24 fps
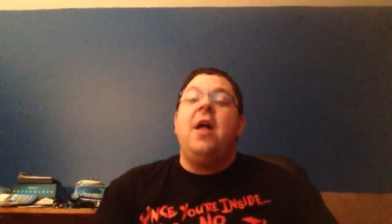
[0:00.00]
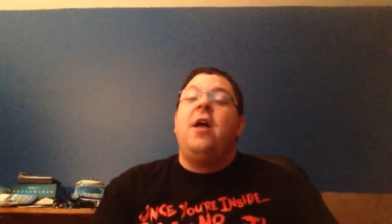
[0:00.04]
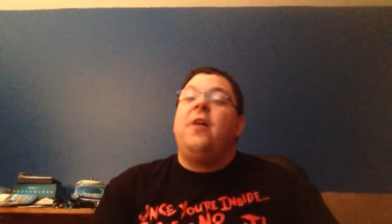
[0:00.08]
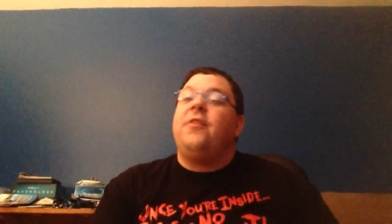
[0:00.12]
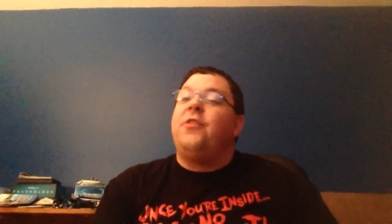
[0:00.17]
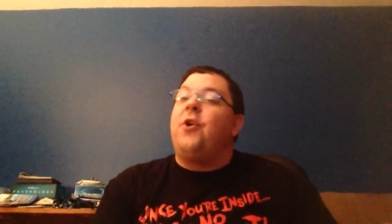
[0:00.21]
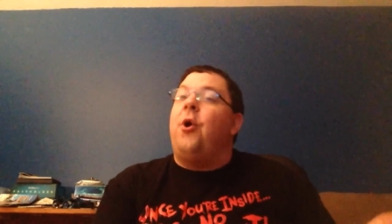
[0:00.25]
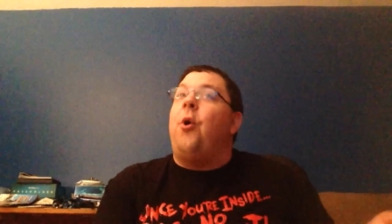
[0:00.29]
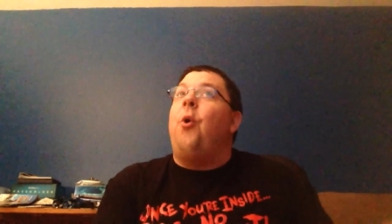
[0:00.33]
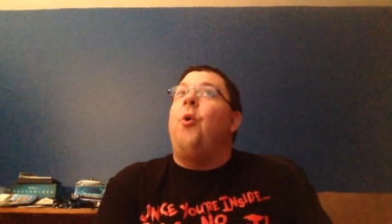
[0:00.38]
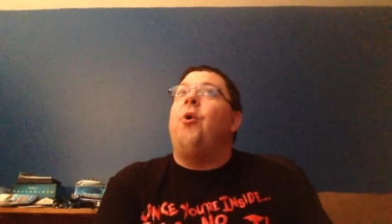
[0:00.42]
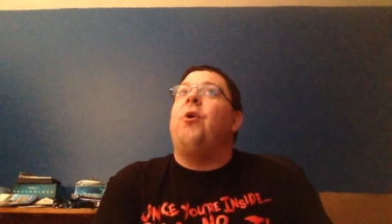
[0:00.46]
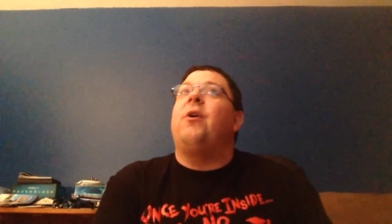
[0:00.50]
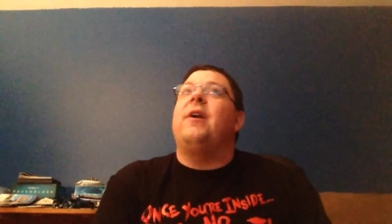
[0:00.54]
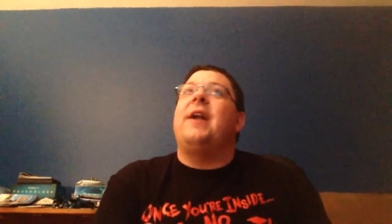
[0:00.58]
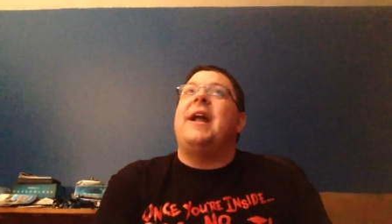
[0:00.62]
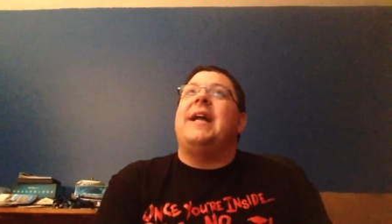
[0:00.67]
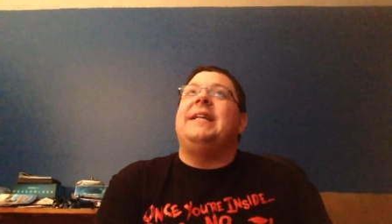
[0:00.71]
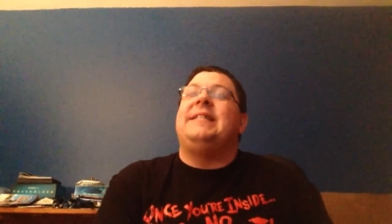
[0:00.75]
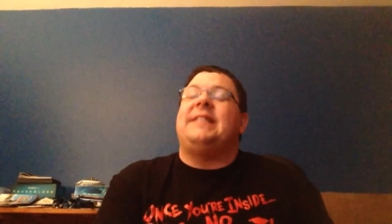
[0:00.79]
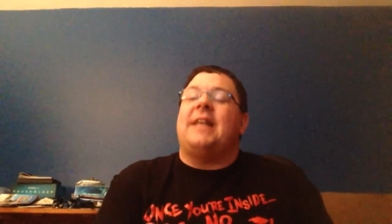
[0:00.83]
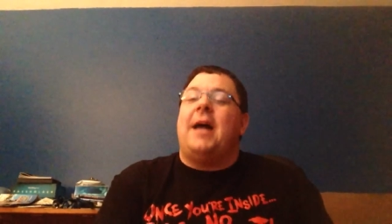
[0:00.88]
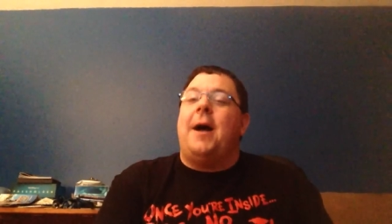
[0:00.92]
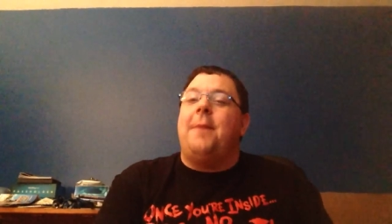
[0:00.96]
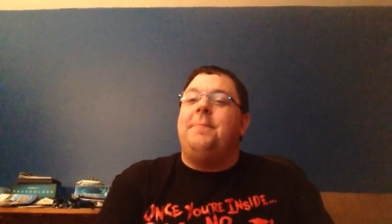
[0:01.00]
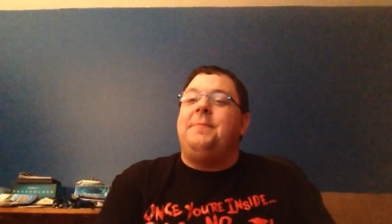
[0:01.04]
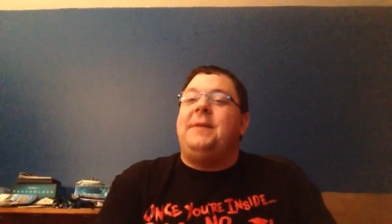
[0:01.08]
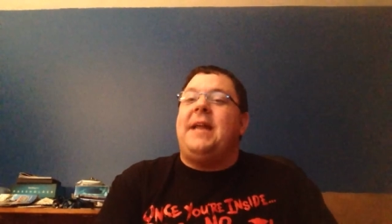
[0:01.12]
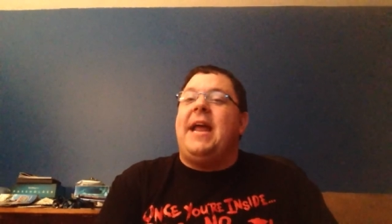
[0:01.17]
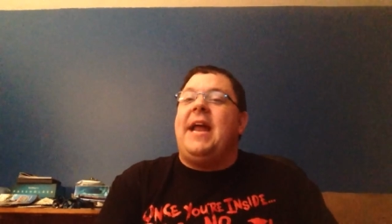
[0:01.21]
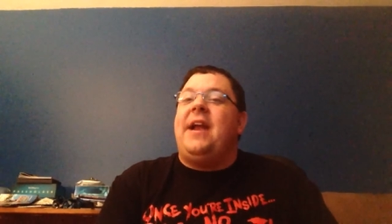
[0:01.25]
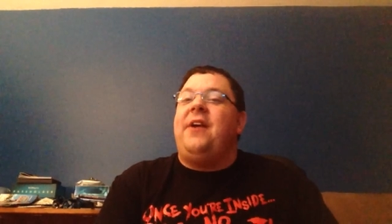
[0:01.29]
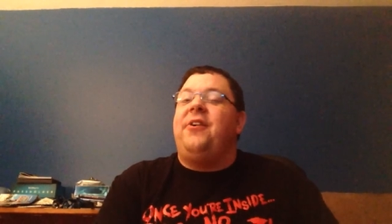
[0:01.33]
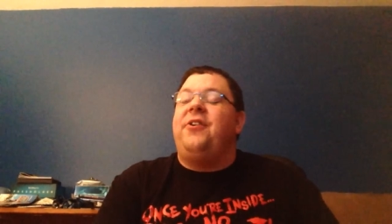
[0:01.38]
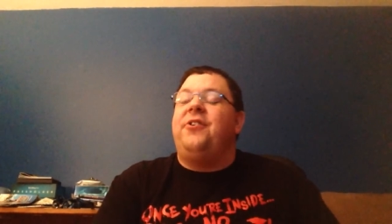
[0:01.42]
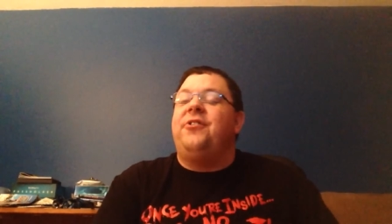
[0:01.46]
the Horror Nights
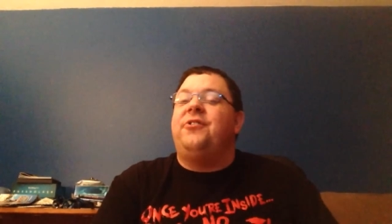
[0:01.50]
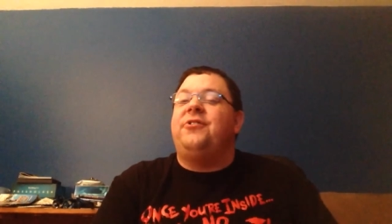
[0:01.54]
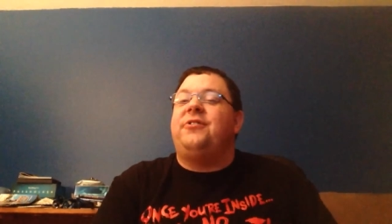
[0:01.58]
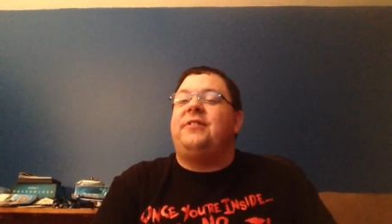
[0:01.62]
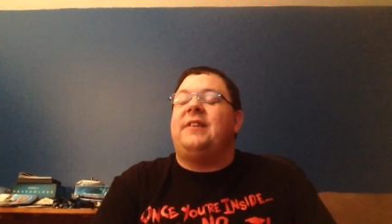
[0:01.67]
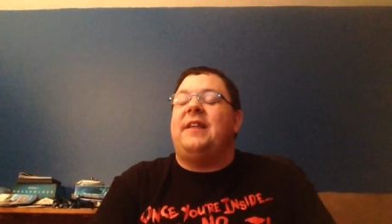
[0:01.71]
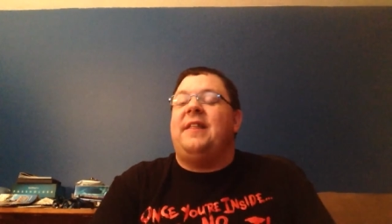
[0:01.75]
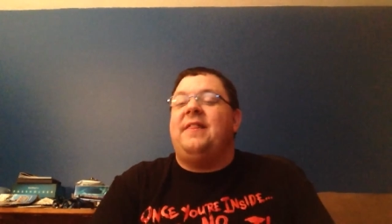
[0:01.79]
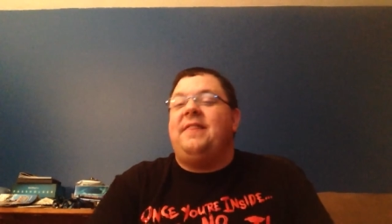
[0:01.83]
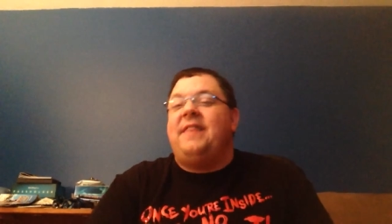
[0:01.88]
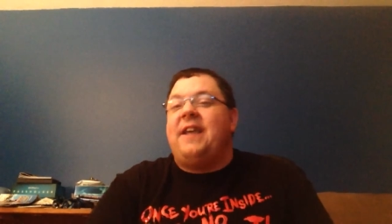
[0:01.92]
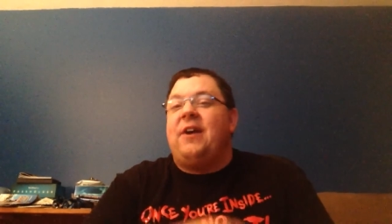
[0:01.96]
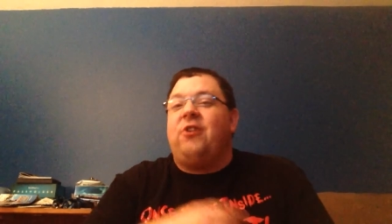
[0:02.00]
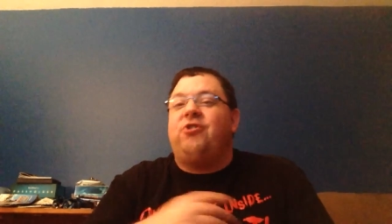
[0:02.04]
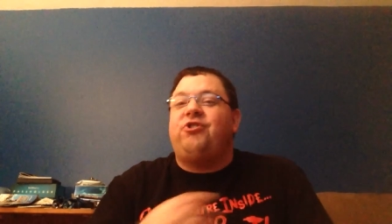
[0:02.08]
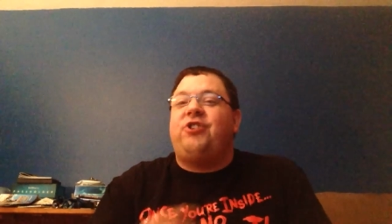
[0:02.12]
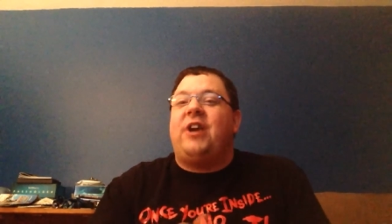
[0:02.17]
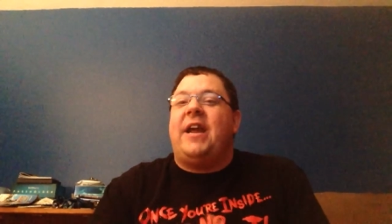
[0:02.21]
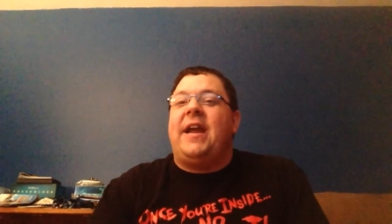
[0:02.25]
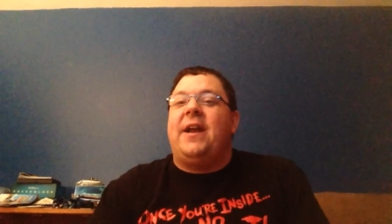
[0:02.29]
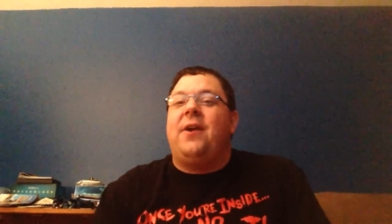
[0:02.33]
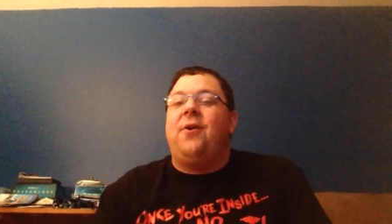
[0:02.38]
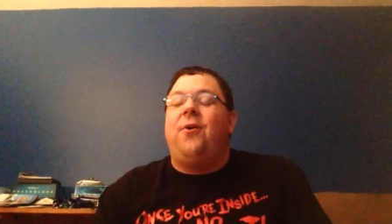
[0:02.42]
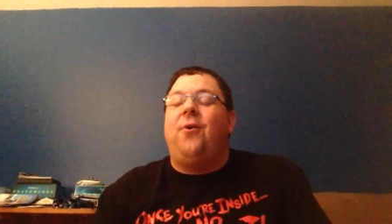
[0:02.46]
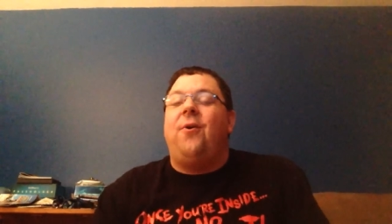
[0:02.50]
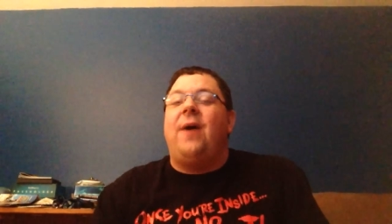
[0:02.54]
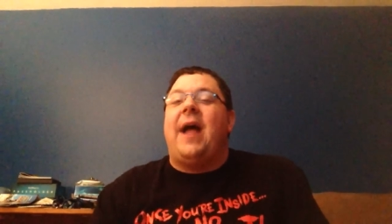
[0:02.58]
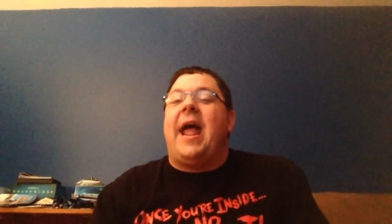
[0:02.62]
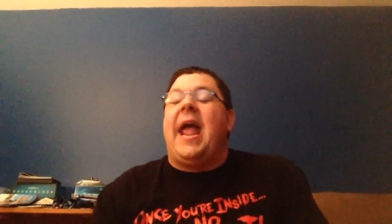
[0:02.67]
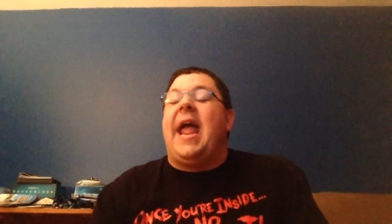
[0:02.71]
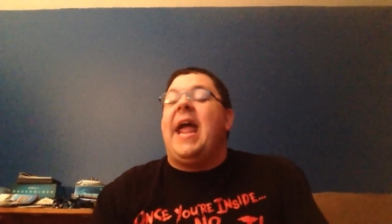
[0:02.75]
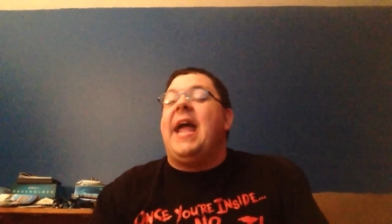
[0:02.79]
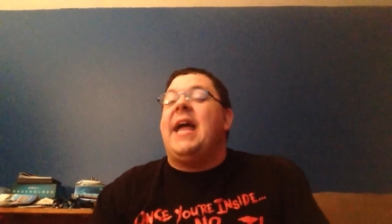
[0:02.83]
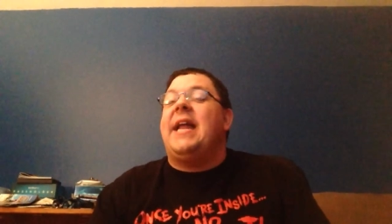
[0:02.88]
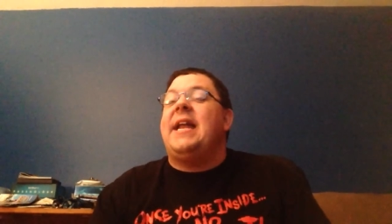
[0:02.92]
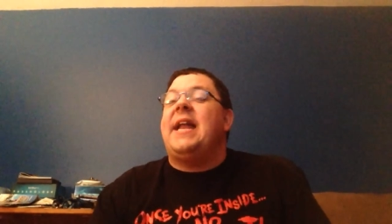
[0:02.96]
updaters, their channel,
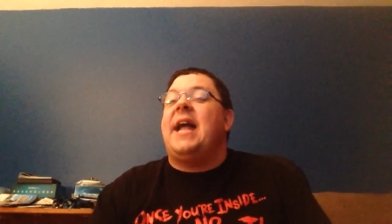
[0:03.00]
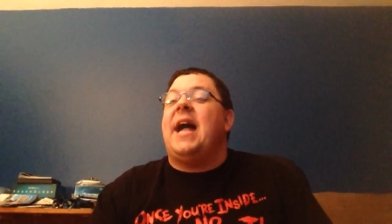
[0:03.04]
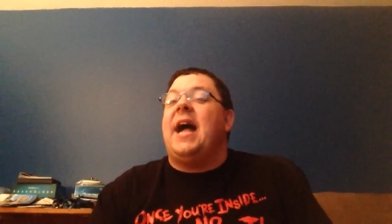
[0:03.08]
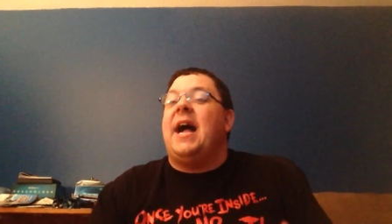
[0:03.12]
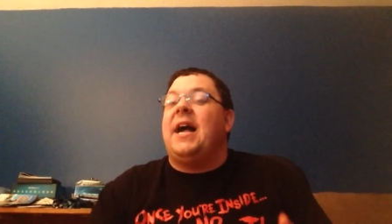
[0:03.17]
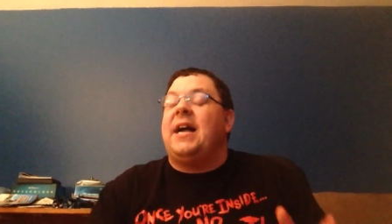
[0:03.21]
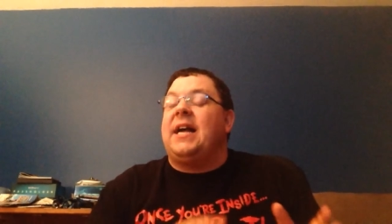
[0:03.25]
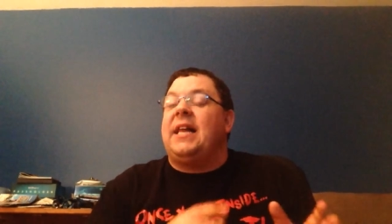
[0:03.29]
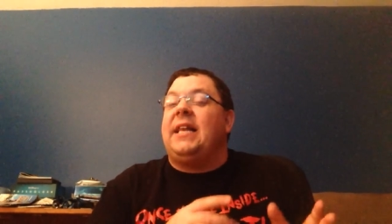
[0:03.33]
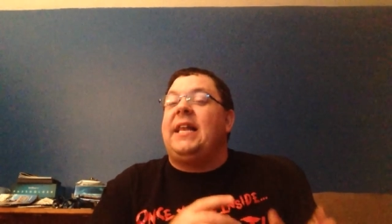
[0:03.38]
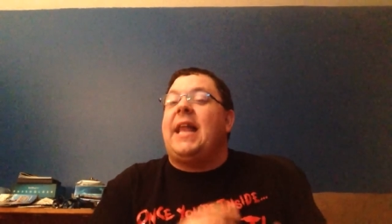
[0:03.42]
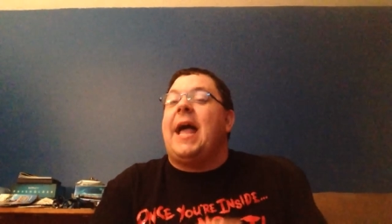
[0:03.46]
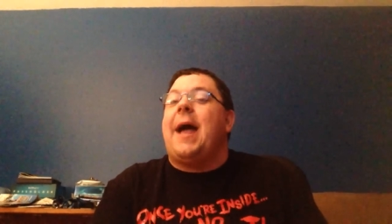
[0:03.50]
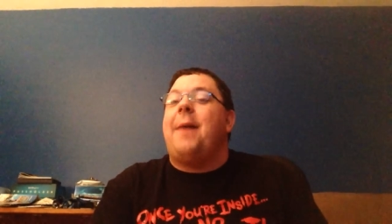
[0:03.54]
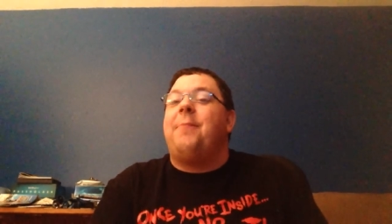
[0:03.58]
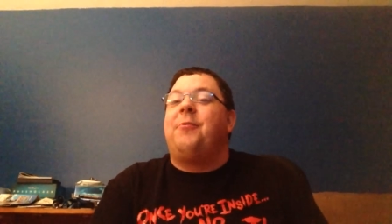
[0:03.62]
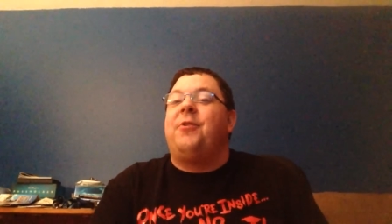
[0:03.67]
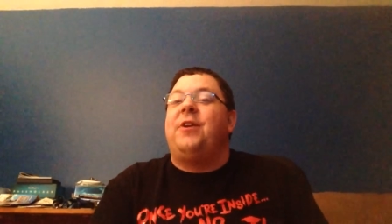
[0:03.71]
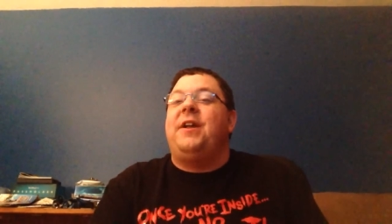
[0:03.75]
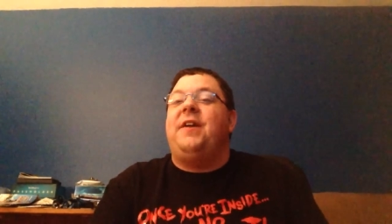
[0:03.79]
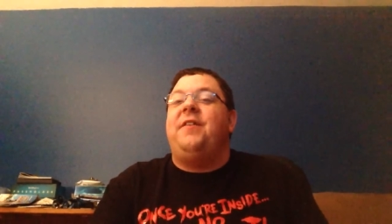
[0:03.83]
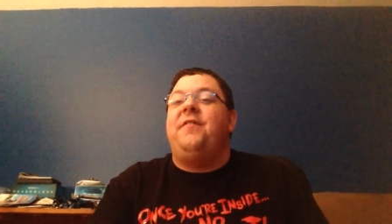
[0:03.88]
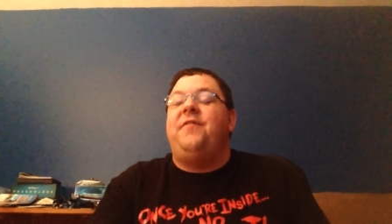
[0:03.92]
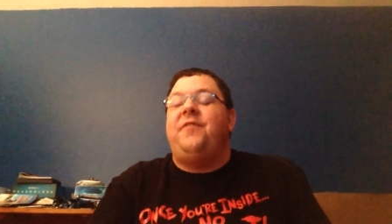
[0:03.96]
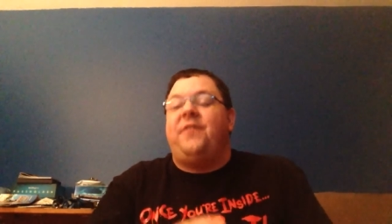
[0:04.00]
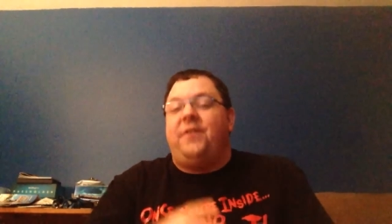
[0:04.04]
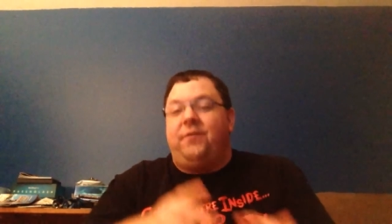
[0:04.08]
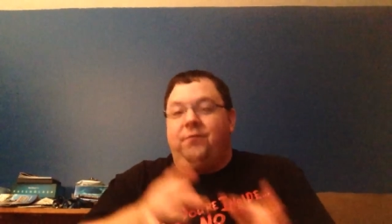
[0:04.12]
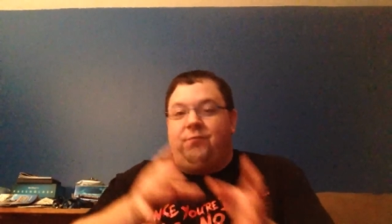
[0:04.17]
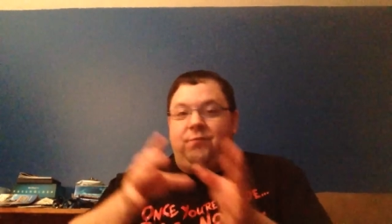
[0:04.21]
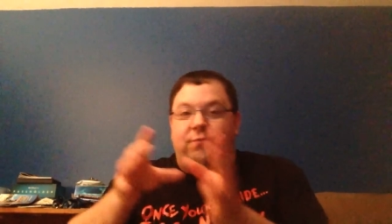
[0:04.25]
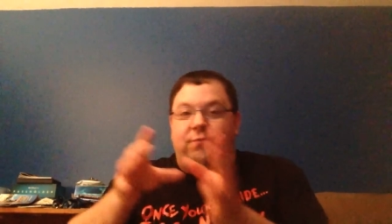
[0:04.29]
and a collaborative